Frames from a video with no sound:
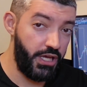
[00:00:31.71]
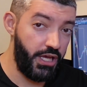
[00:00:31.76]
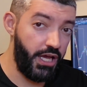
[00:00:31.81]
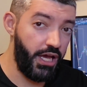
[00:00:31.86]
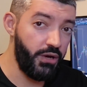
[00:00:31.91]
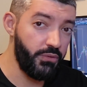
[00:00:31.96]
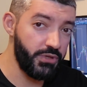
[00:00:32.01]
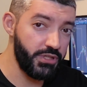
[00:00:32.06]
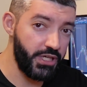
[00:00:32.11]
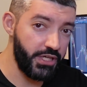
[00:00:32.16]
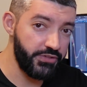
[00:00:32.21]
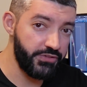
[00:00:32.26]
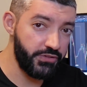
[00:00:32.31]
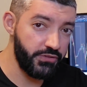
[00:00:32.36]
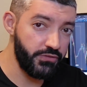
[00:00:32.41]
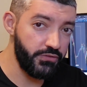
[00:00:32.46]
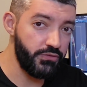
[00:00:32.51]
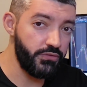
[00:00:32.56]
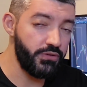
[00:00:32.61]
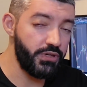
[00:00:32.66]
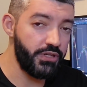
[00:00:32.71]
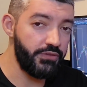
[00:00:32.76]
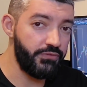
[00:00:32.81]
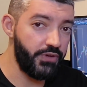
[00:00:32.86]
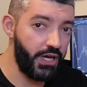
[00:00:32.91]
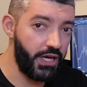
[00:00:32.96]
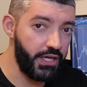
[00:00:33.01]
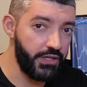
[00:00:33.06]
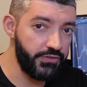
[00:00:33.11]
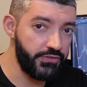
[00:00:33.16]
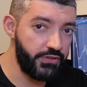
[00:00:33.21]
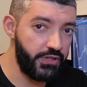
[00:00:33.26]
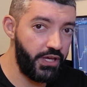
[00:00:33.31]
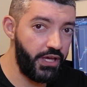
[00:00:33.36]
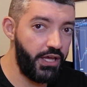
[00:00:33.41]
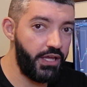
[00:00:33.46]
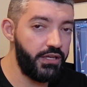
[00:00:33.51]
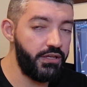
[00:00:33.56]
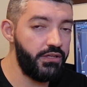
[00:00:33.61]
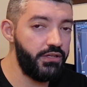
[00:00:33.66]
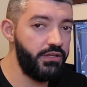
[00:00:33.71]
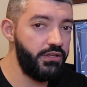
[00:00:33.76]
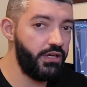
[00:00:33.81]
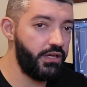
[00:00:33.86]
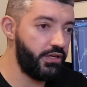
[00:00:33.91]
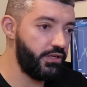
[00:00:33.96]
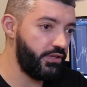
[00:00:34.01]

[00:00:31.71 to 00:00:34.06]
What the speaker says: I would like to advise that none